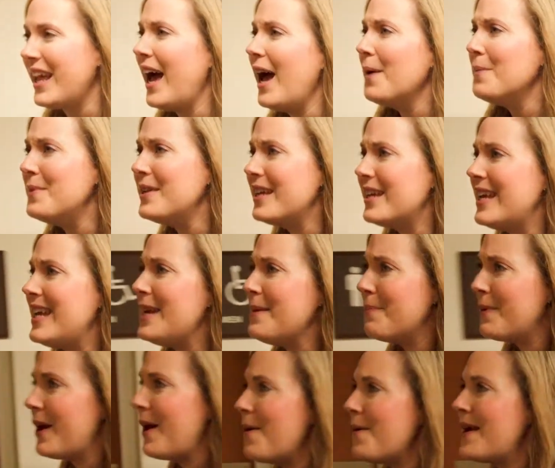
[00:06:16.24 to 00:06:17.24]
I'm going to
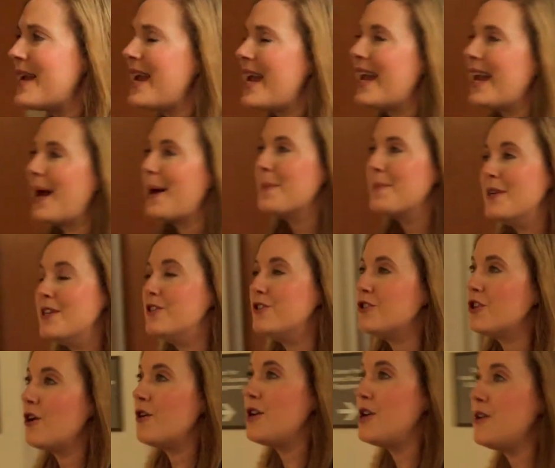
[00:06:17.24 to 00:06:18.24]
keep going and I'm going to
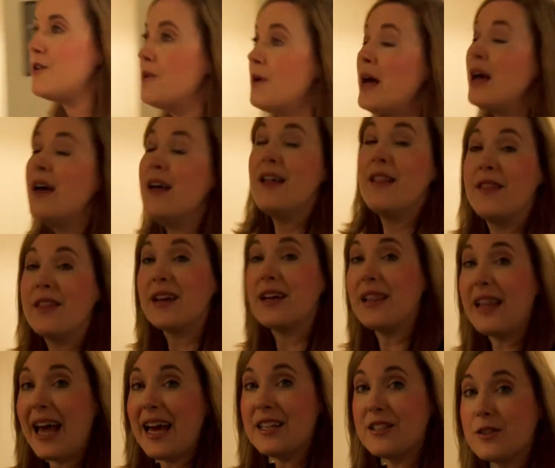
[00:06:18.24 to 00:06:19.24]
show you the
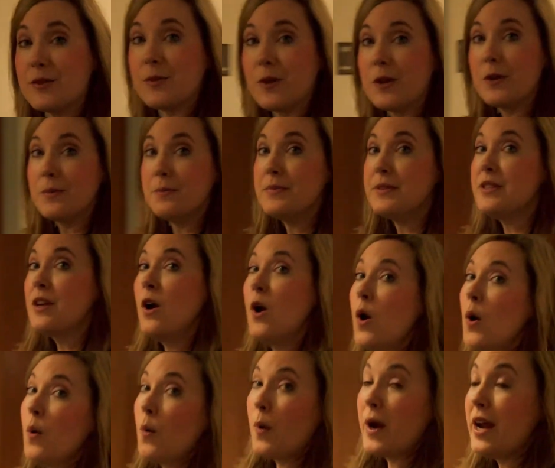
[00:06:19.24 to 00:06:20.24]
classrooms
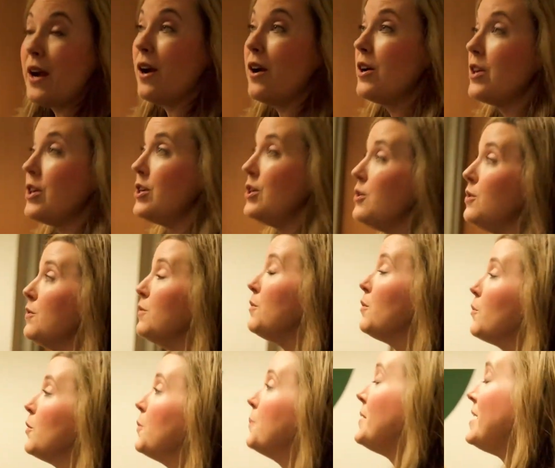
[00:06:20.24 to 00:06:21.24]
where you
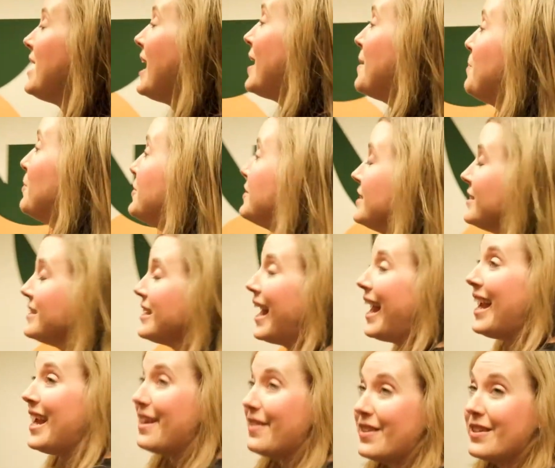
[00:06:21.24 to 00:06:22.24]
will be able to
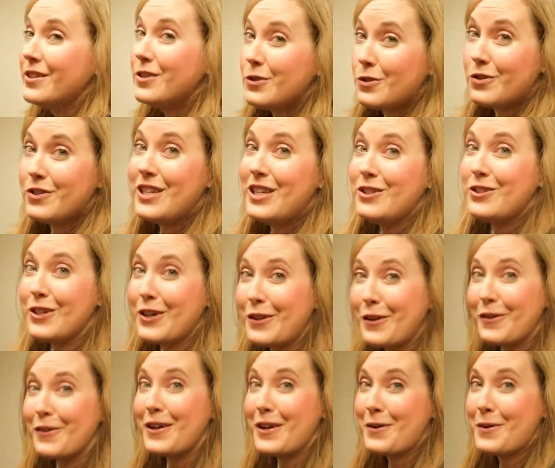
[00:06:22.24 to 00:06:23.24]
take this strategic
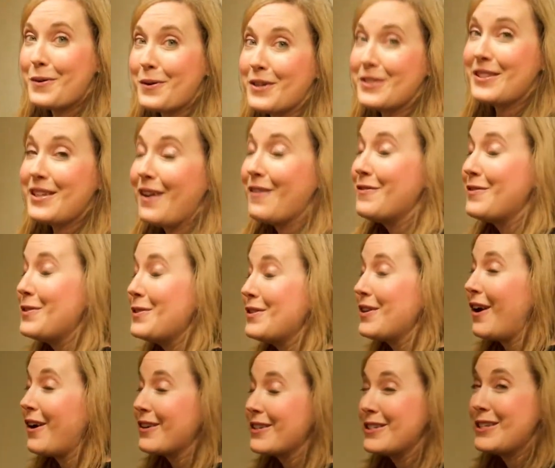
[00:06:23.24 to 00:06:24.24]
learning course I've
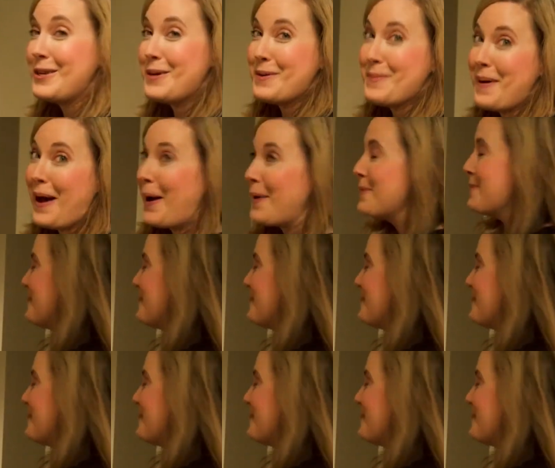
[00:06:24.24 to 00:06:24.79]
talked to you about.